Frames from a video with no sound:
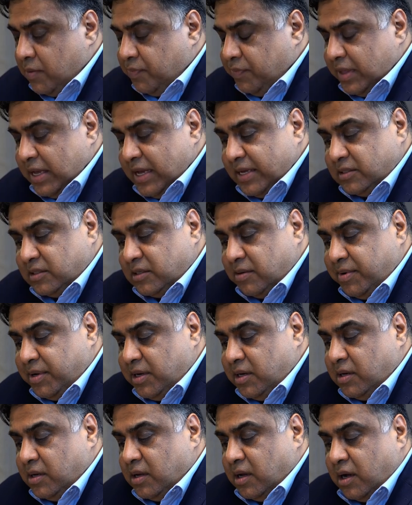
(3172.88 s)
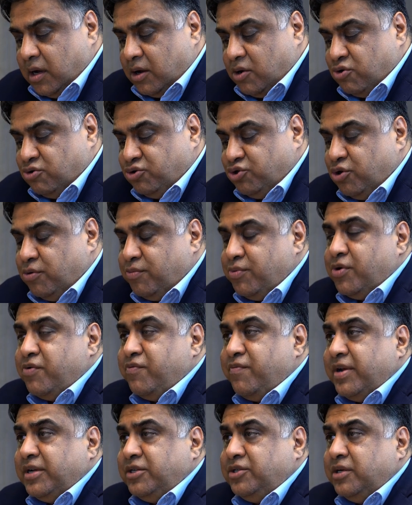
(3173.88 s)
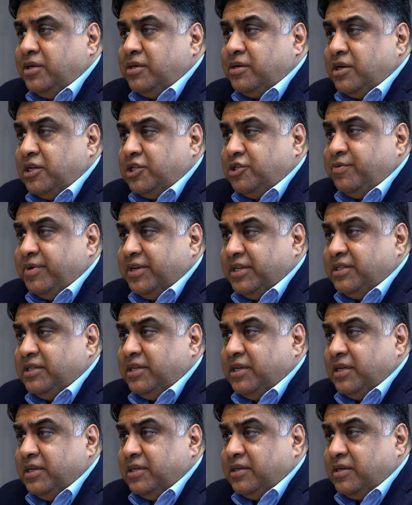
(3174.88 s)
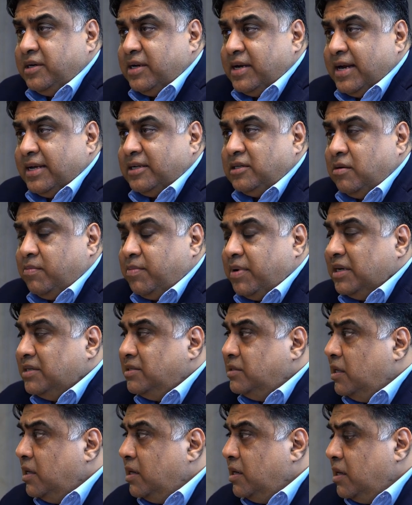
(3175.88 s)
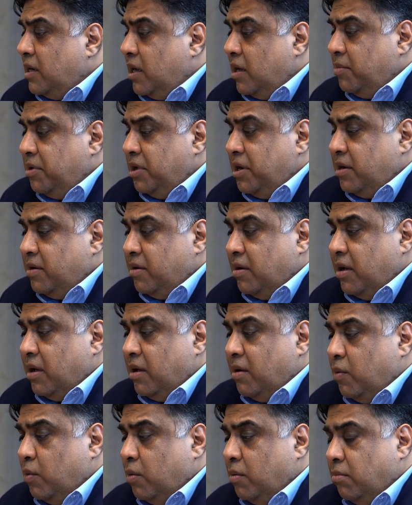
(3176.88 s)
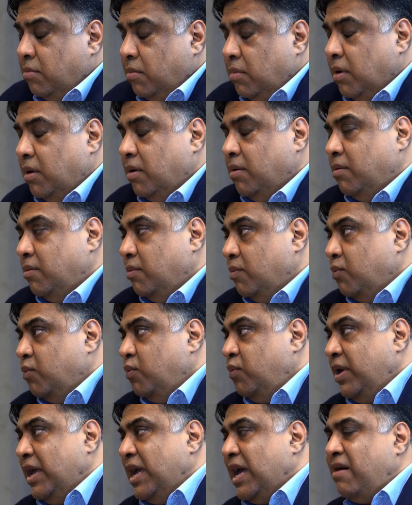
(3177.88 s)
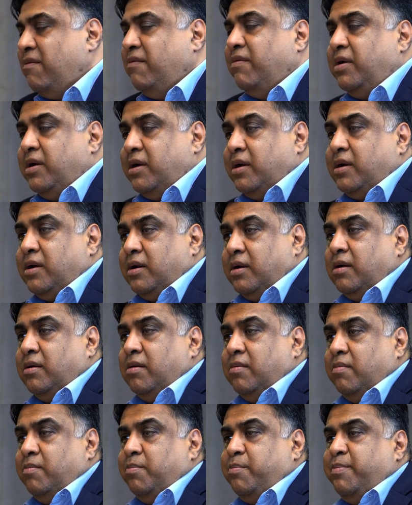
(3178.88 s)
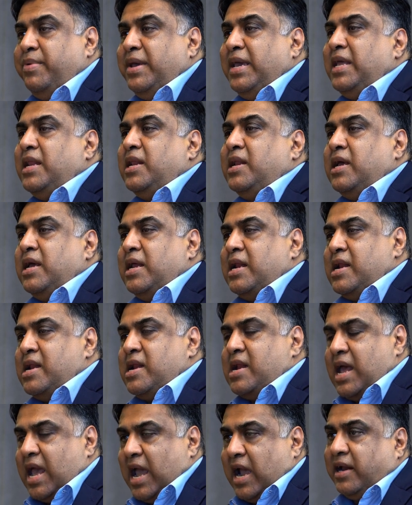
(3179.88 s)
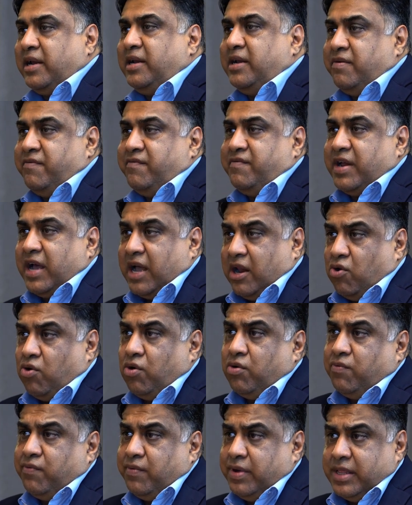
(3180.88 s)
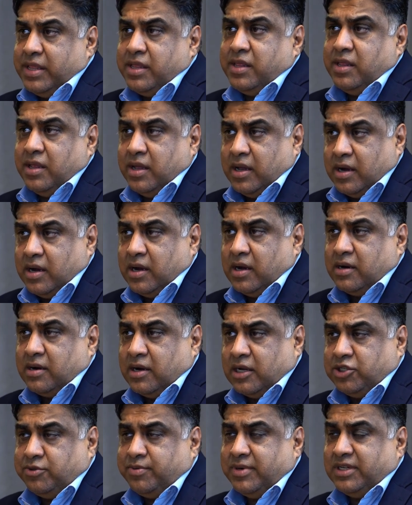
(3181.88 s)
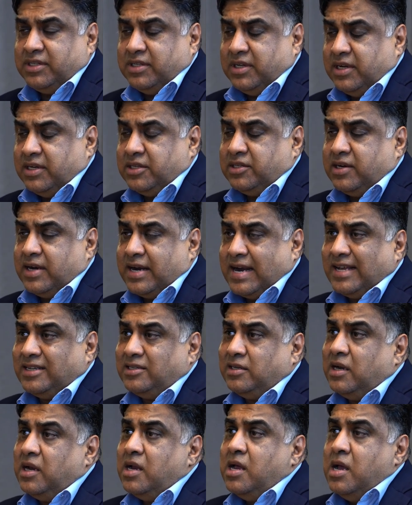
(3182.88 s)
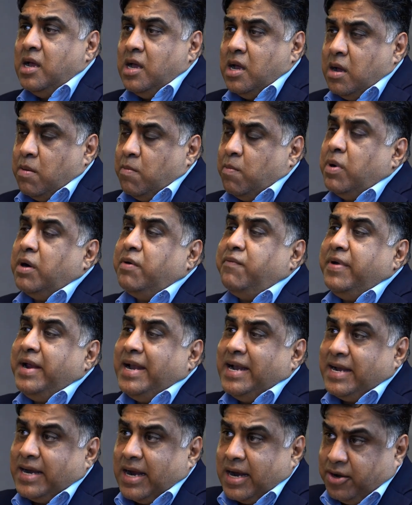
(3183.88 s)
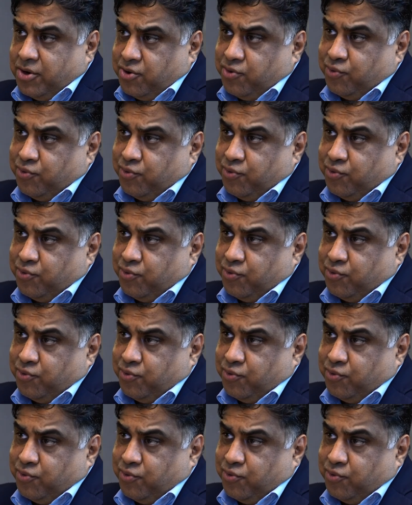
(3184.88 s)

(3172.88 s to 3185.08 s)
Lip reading: Yes, I mean, good job you mentioned Transparency International Pakistan. I mean, we haven't been in active dialogue with Transparency International, but we intend